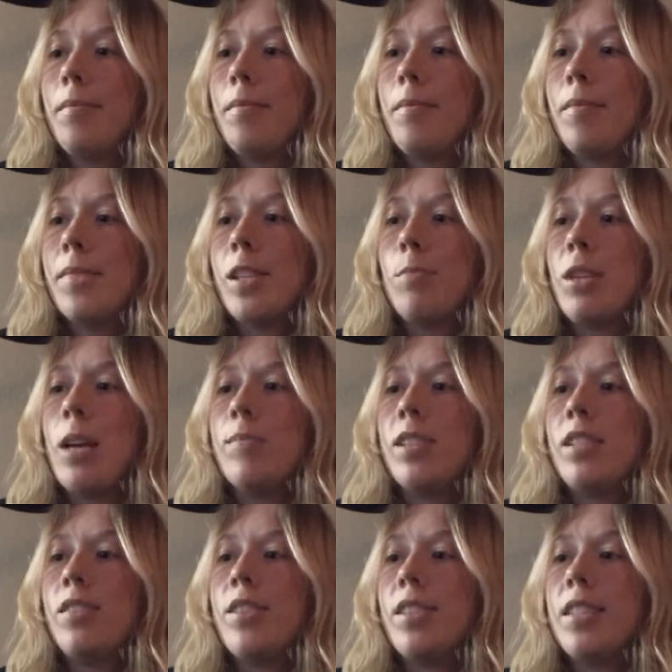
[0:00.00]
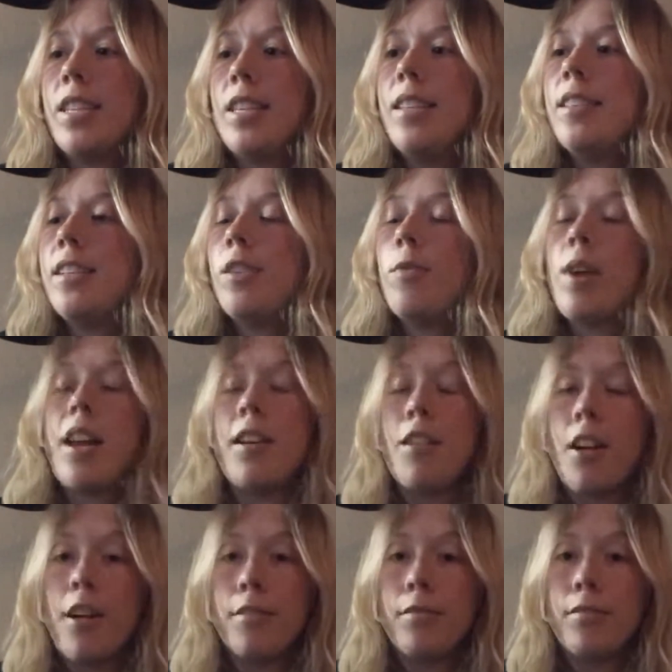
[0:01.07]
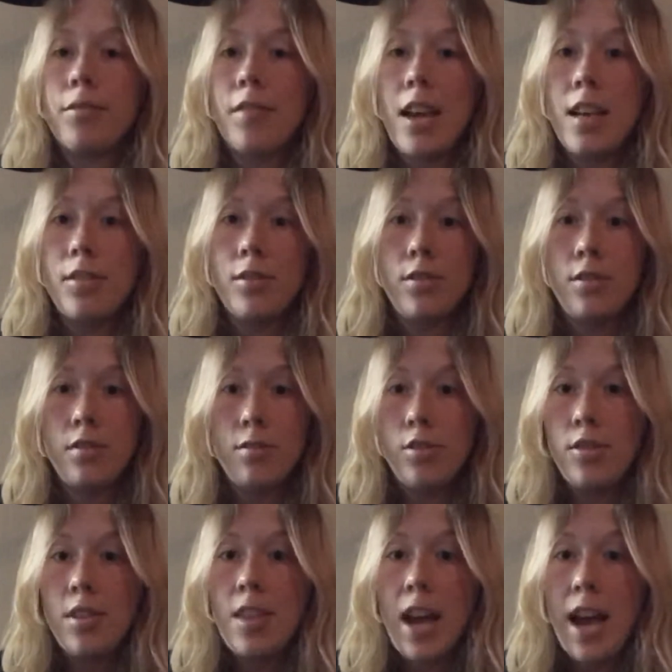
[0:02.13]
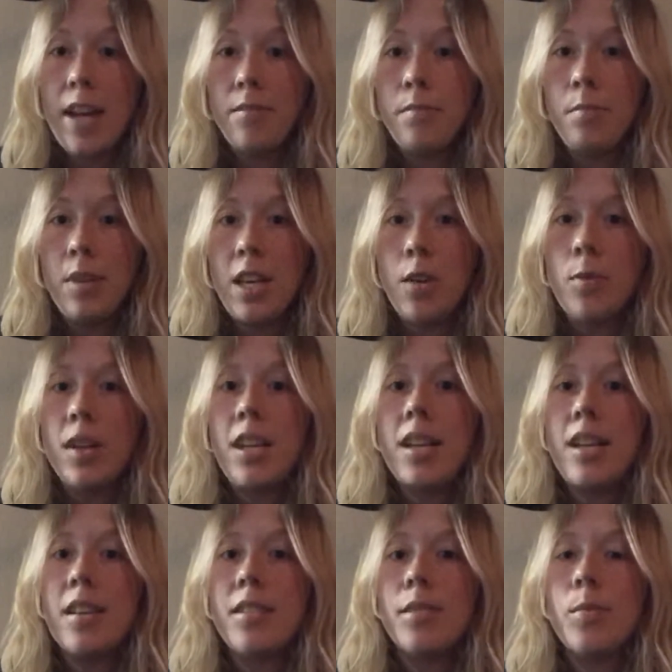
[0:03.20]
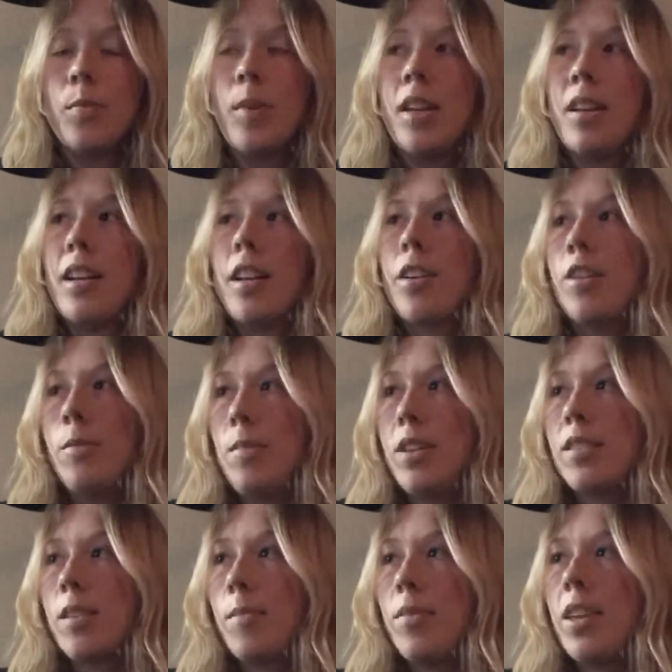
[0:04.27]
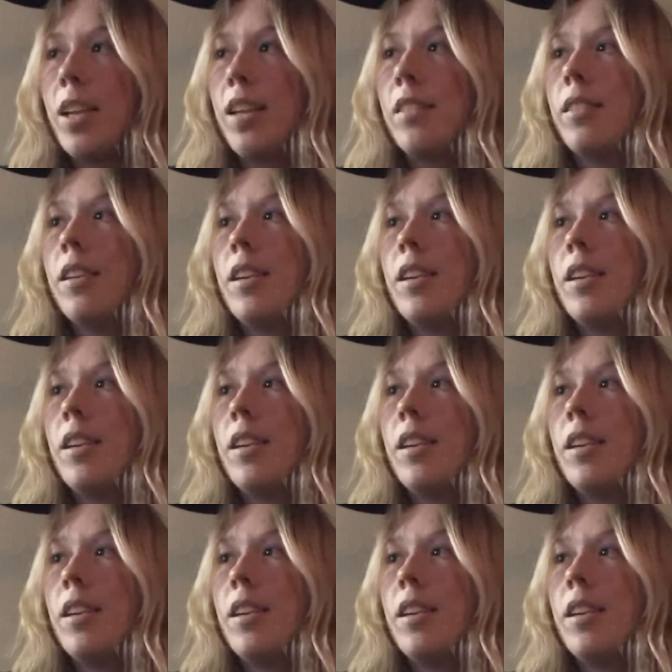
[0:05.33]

sometimes it's just easy to write it off as that being what it is, when it could be something